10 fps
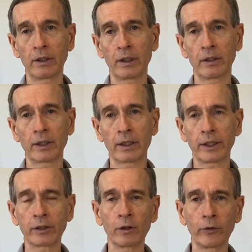And I'd
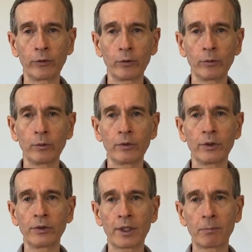like to go through
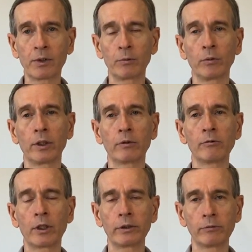the steps that we are
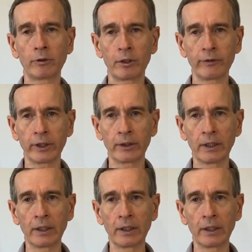involved in.